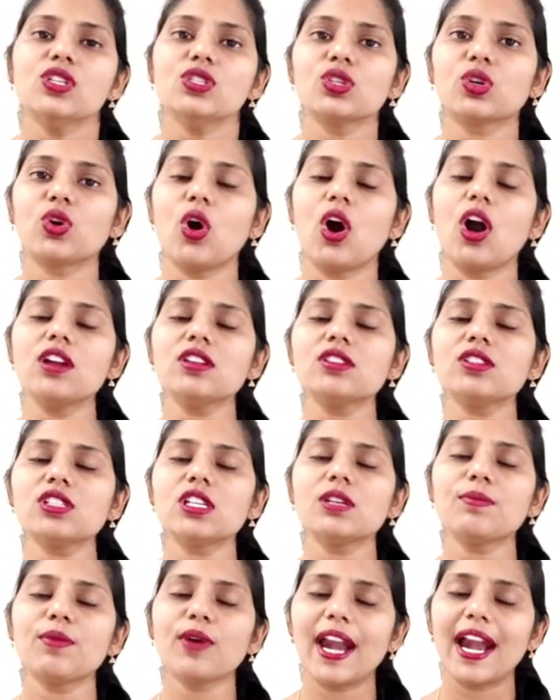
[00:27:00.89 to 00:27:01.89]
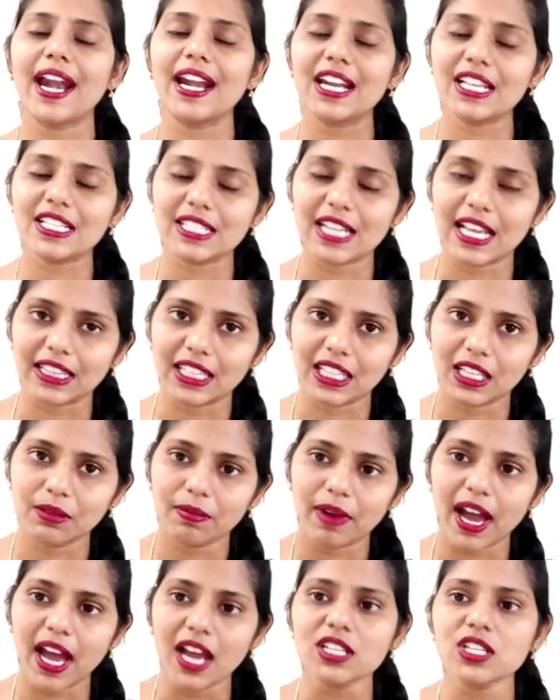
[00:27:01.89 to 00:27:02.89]
So constitutional morality is
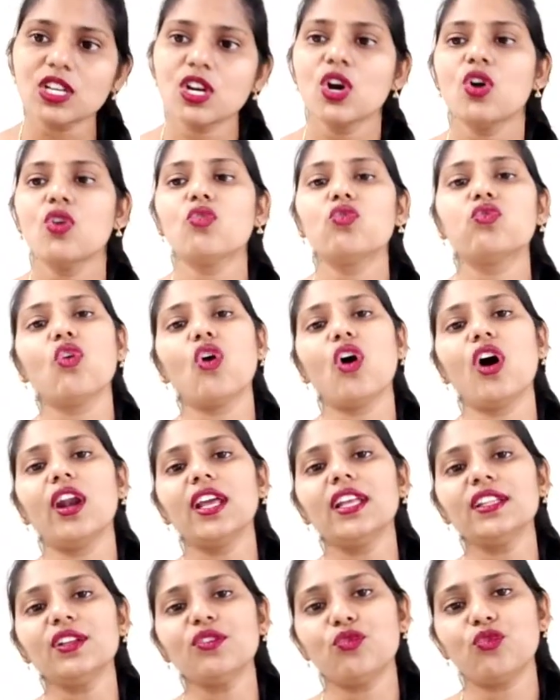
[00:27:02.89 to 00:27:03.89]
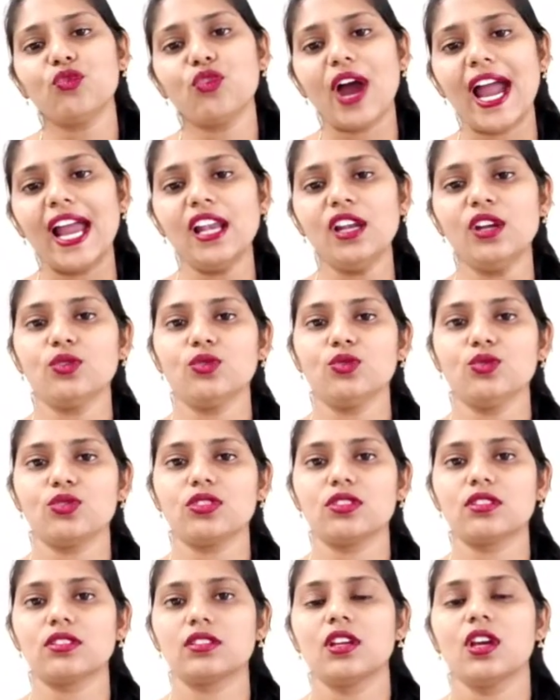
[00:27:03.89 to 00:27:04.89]
nothing but following the
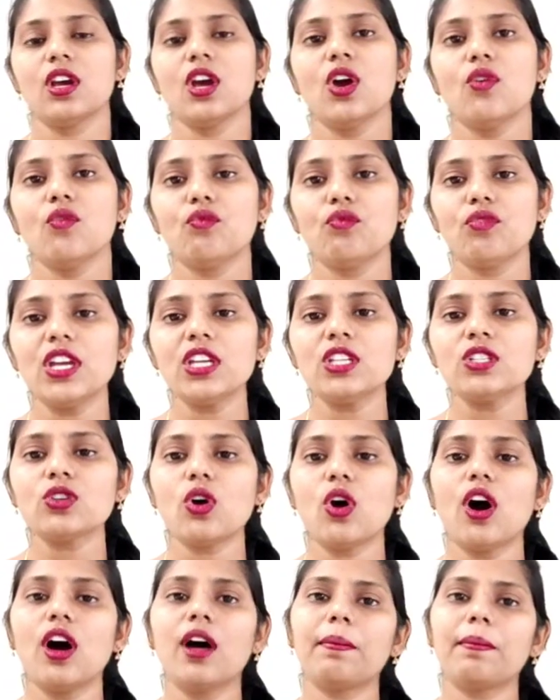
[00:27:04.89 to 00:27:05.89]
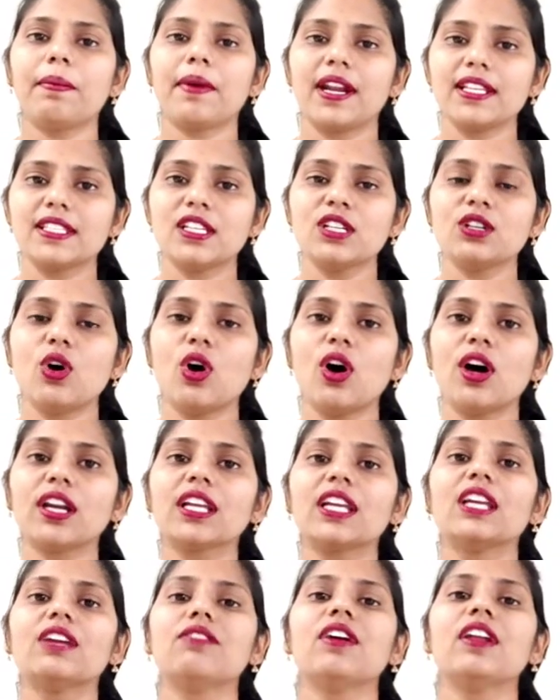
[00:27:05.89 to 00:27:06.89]
values which are present
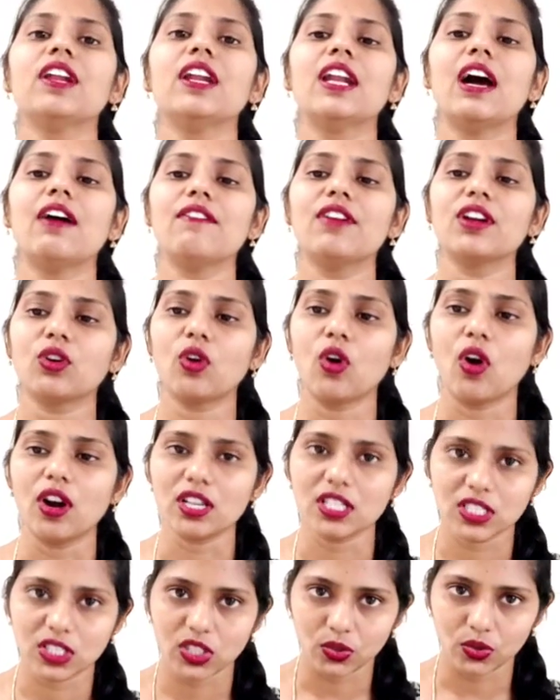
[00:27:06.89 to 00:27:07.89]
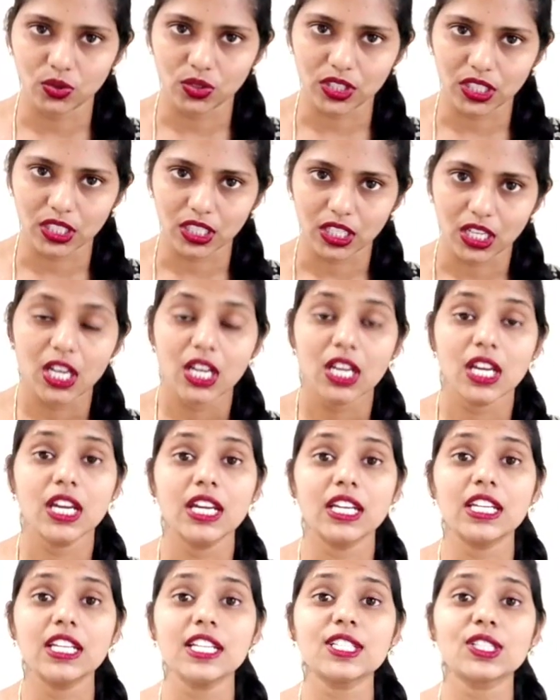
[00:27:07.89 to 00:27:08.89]
or given in our constitution.
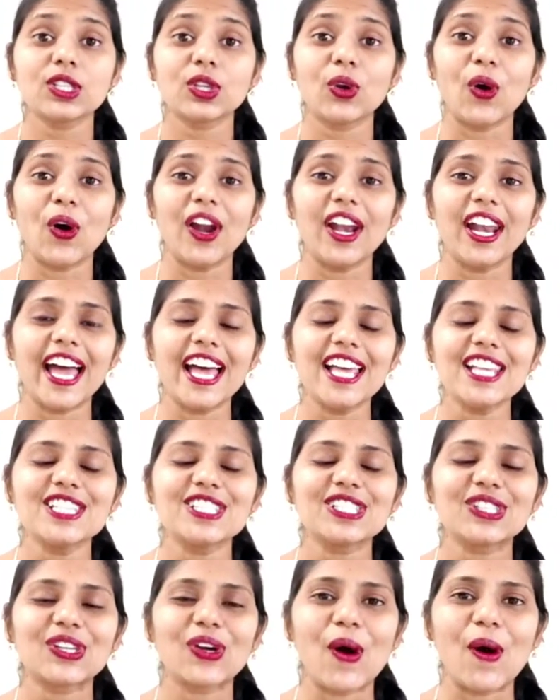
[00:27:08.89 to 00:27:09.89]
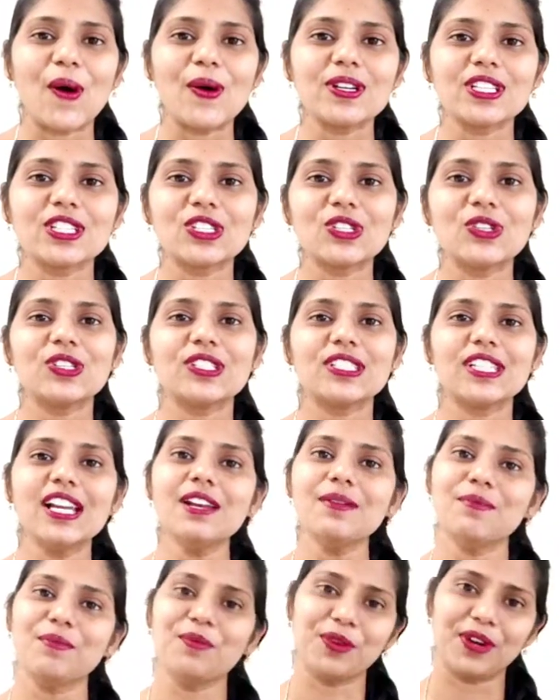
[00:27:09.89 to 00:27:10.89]
It is called as
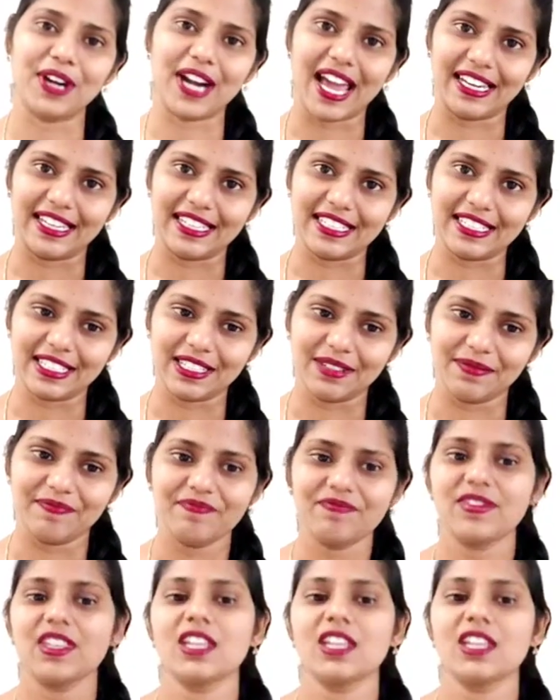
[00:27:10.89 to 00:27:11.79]
constitutional morality.